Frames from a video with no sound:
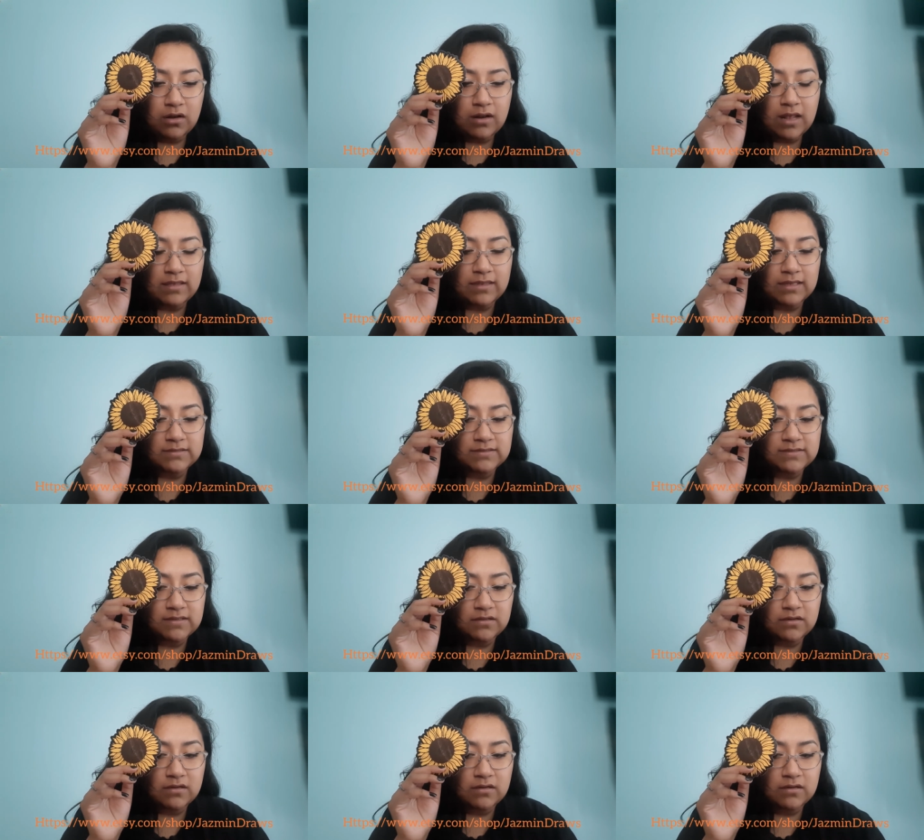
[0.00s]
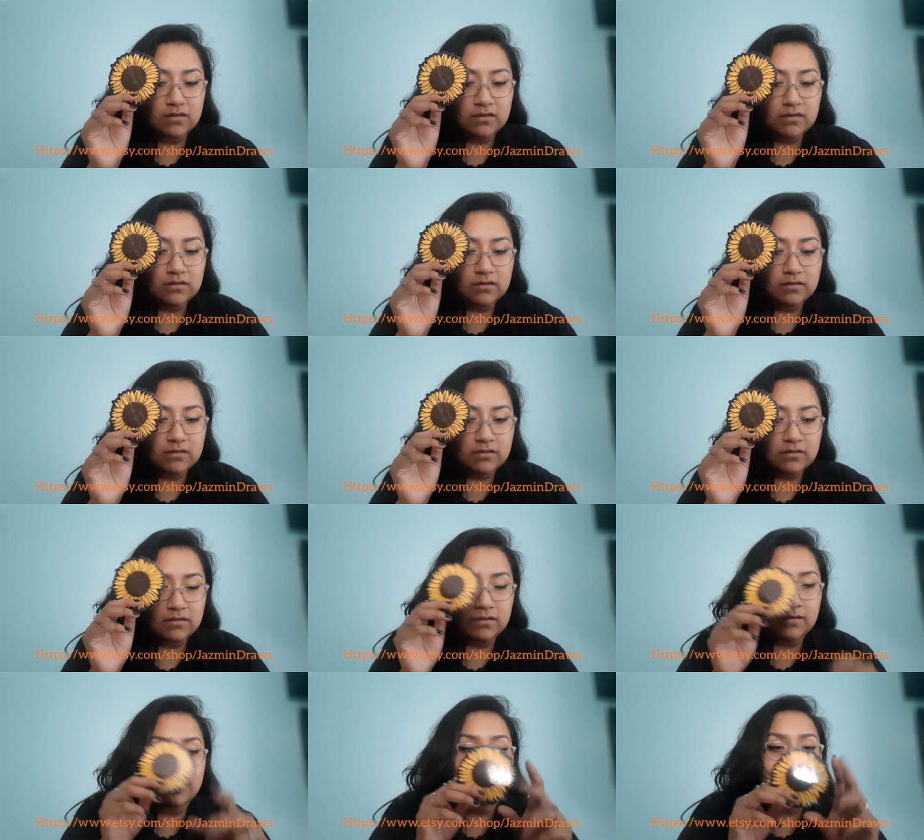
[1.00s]
Not that sticker.
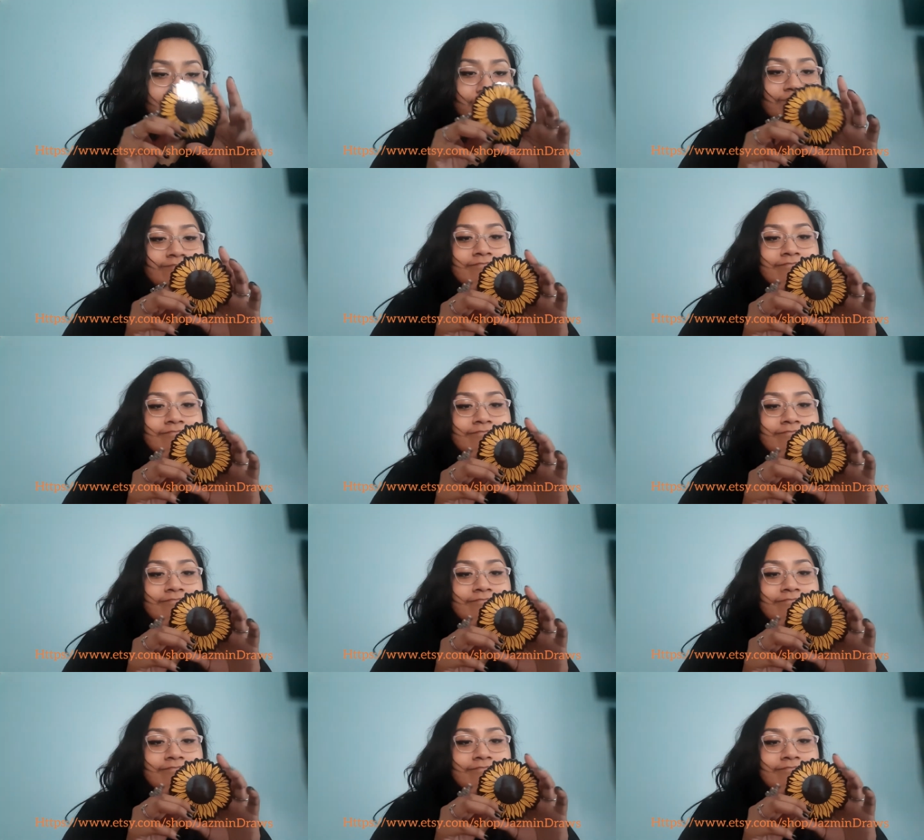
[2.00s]
Okay. Hmm?